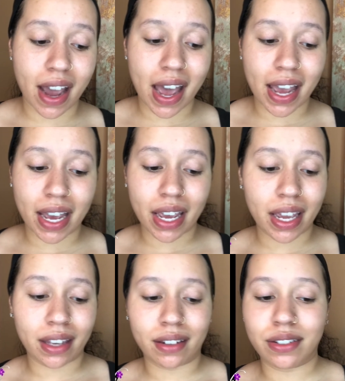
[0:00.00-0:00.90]
I
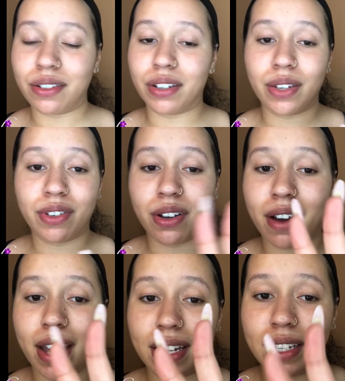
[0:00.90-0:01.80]
don't even know
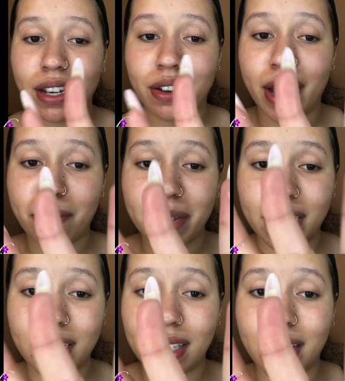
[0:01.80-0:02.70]
how to tell you how much
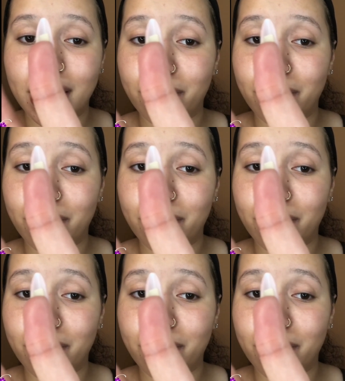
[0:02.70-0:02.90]
this is,